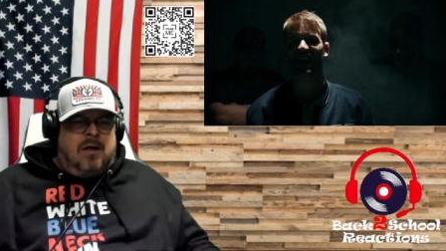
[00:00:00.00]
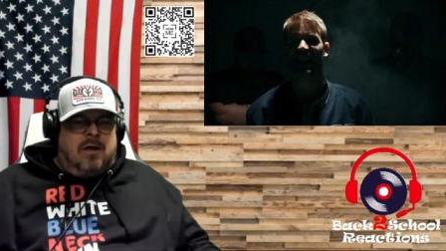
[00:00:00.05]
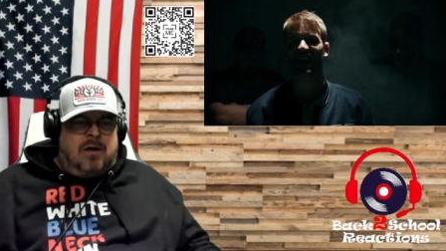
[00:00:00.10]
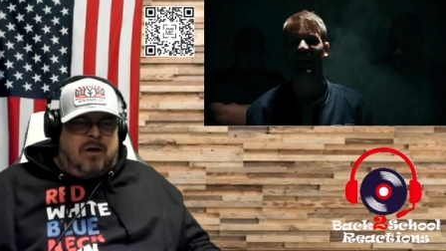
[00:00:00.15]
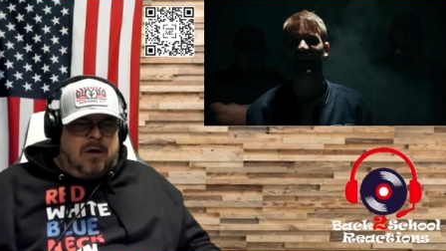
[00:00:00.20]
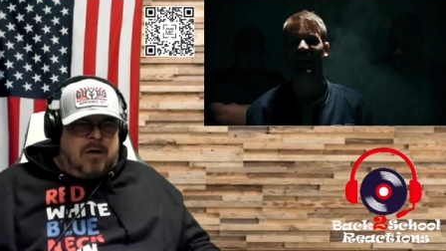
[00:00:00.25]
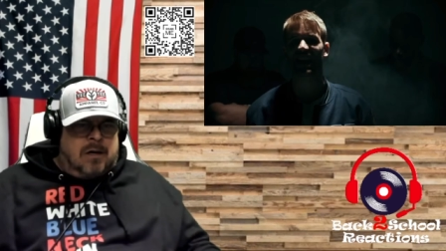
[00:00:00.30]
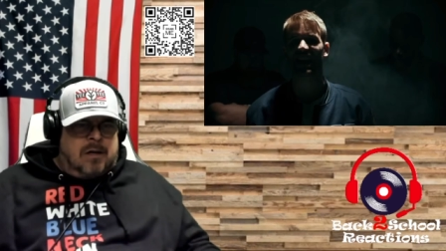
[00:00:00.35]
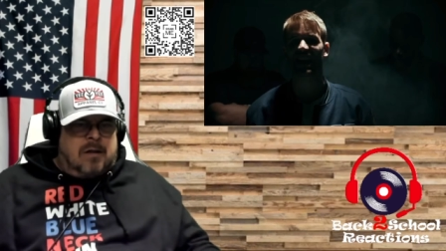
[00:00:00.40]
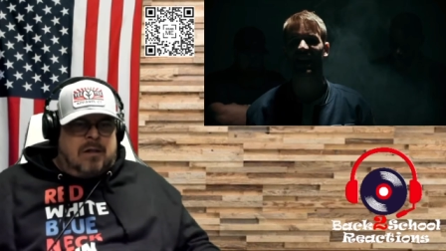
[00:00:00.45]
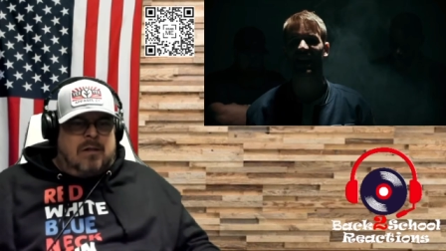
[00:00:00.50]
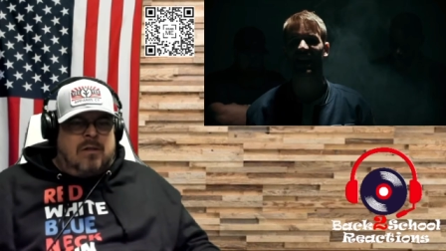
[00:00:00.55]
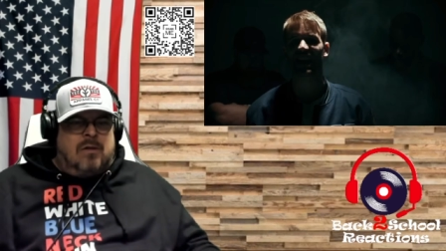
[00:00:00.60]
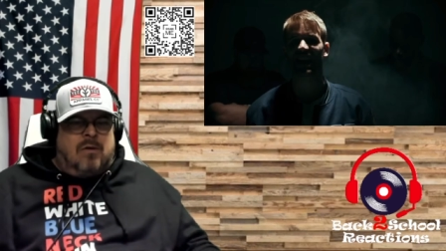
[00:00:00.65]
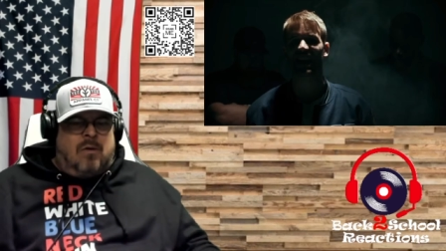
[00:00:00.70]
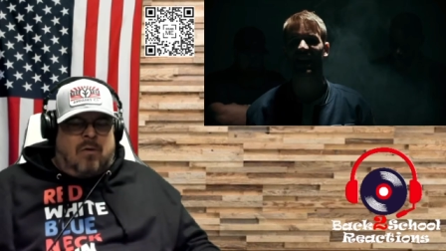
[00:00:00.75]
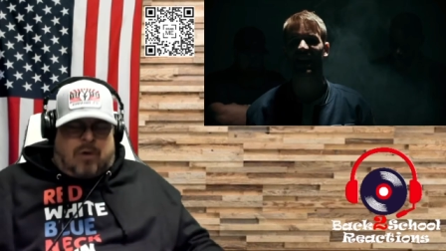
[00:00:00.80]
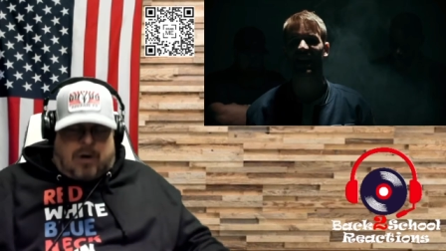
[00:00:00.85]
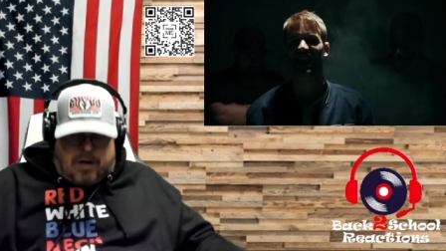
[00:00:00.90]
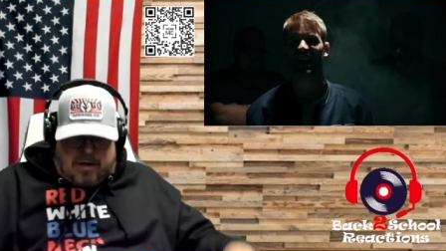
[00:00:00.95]
Good
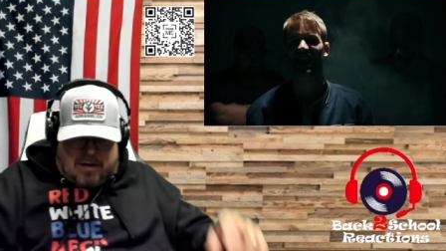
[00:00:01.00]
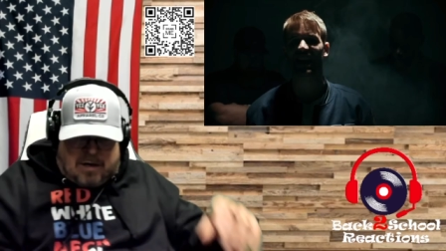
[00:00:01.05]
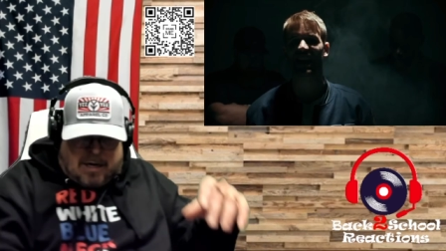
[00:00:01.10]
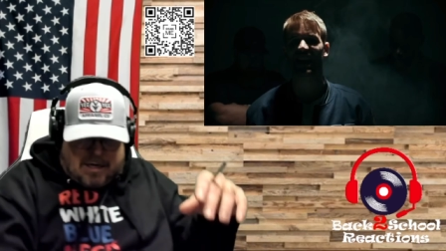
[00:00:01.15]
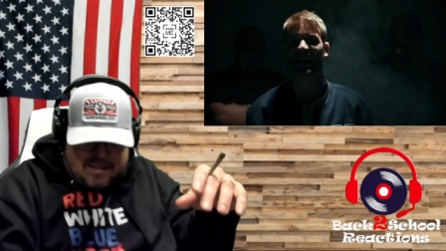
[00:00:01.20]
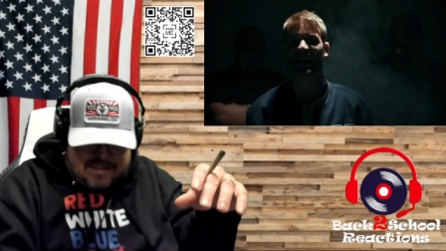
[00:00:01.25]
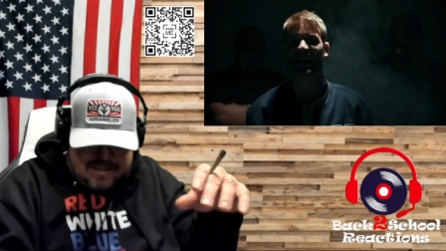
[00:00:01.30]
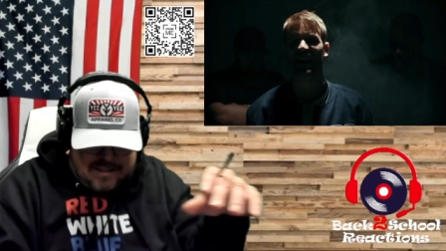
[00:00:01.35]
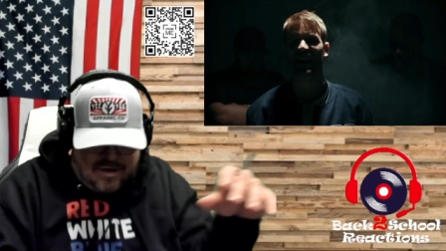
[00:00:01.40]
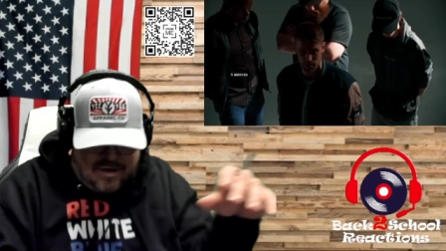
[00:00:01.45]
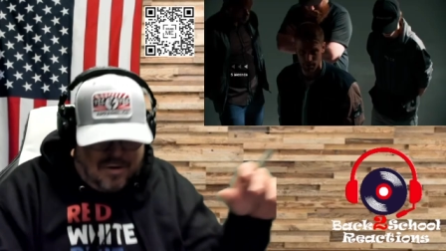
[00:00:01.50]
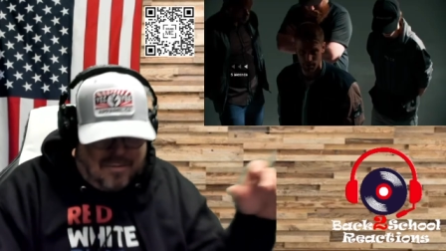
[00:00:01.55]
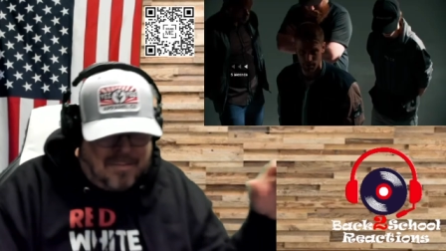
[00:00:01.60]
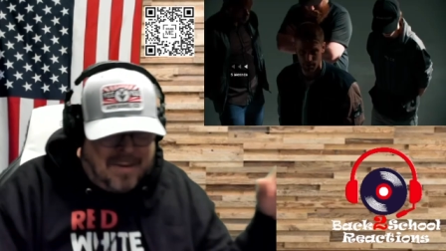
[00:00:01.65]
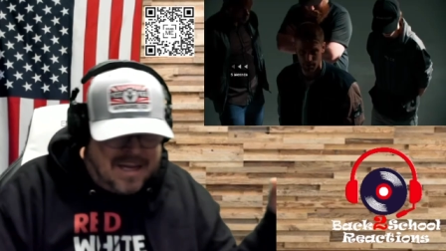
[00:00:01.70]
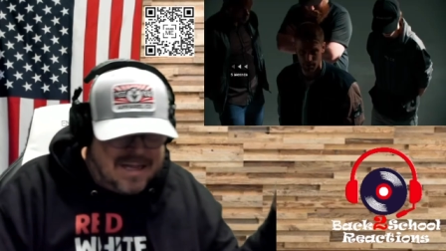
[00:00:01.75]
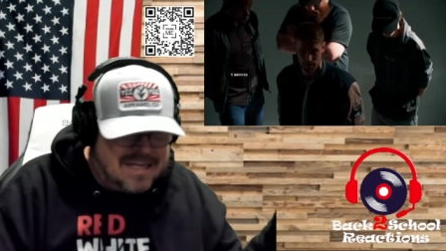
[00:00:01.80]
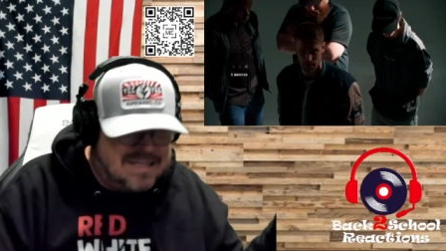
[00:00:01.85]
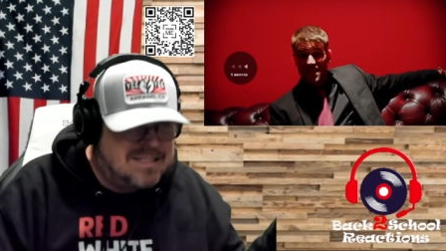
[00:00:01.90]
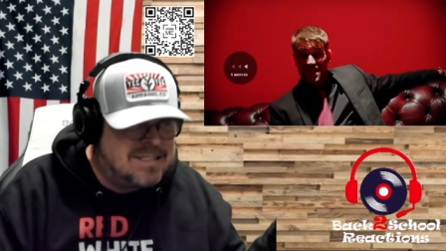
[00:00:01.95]
lord, Knox, you don't
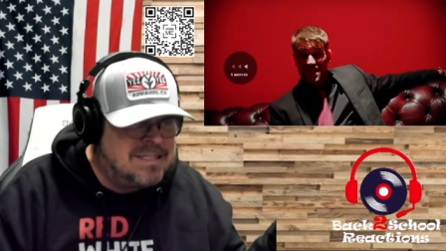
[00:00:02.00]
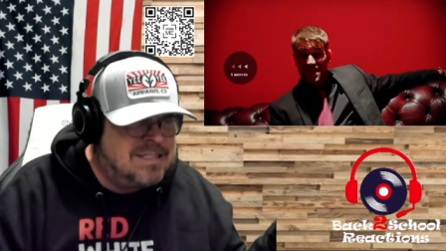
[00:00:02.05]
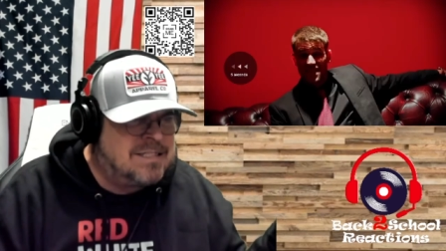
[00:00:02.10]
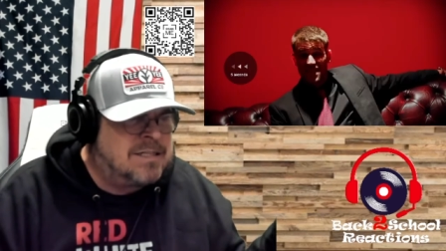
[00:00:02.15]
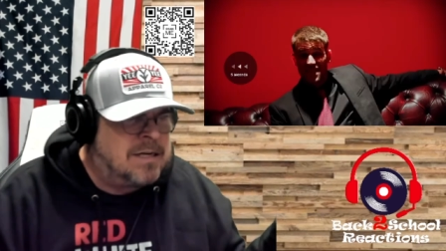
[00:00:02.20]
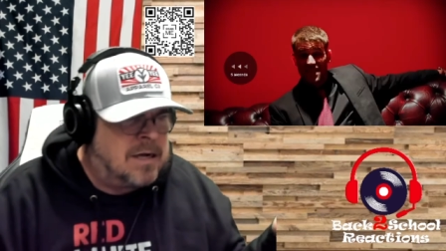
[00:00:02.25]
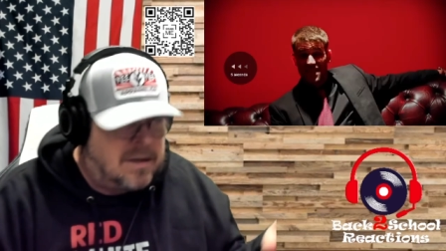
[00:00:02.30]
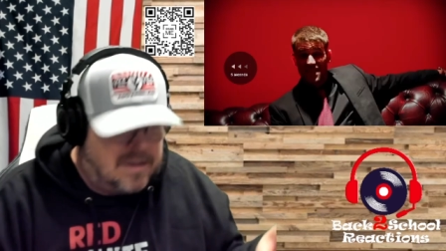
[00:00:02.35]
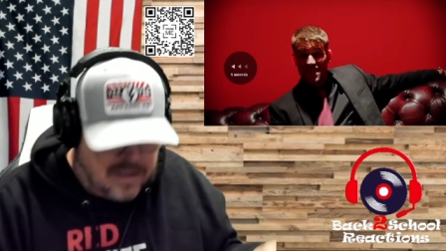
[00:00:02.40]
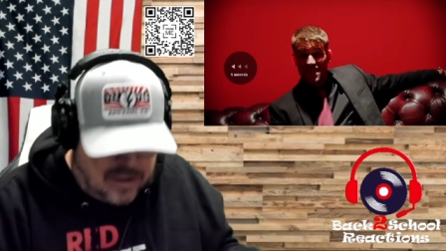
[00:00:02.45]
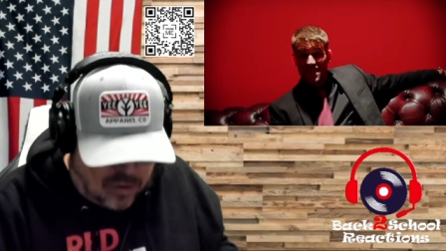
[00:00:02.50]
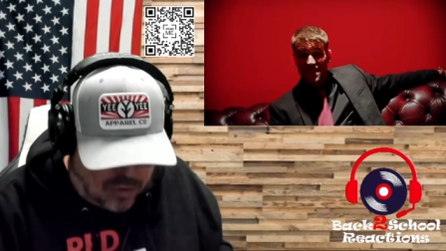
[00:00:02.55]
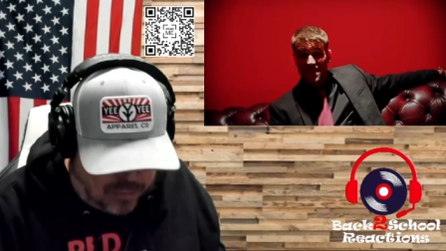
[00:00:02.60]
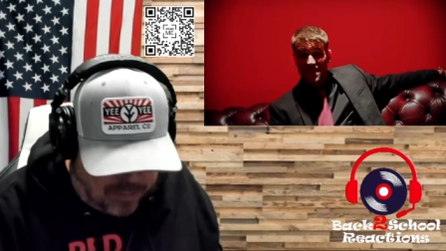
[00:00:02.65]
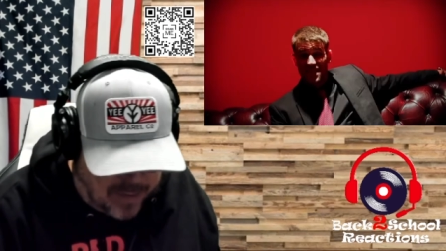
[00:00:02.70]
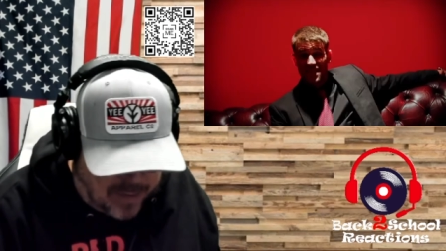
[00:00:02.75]
make this easy on the old